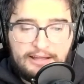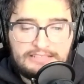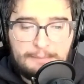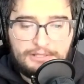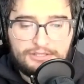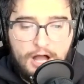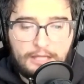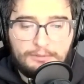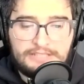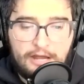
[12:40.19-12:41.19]
type in "Talking
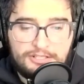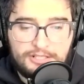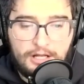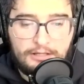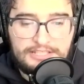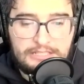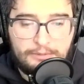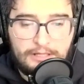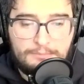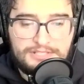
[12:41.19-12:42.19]
with Tarashuk," let's see what
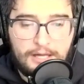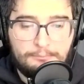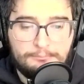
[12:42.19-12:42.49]
comes up.